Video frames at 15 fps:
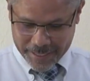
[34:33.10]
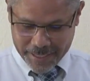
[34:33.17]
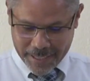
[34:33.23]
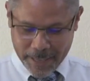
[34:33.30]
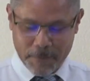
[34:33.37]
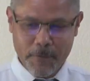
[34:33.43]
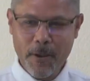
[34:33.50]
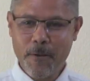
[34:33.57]

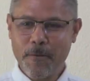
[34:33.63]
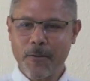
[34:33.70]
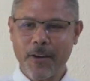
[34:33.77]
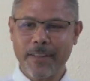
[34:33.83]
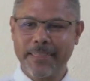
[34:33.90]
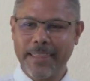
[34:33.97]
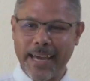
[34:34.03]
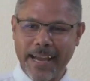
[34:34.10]
if you've
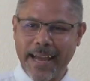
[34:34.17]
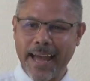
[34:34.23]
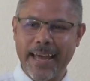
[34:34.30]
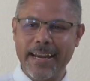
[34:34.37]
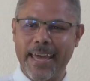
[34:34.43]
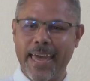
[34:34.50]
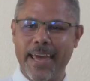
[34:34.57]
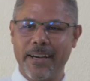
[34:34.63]
got that kind
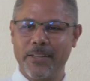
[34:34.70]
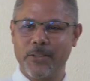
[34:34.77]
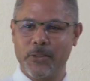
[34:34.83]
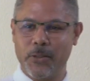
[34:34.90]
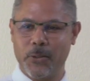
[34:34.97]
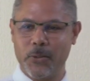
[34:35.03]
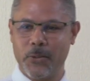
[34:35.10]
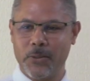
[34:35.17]
of
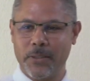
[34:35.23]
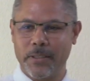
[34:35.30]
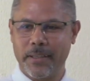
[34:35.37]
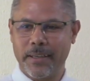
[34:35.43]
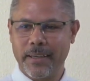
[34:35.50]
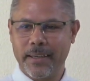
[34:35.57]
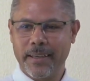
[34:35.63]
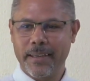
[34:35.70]
attitude,
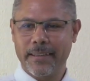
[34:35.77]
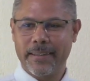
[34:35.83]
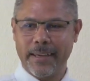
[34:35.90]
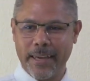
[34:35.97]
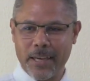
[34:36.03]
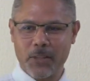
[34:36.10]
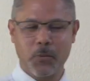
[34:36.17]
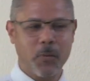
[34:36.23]
then
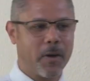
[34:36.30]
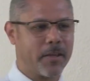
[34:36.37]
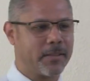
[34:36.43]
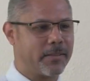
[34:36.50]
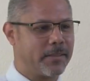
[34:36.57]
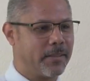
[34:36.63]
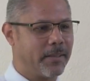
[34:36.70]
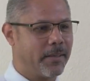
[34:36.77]
guess
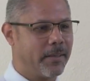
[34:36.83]
what?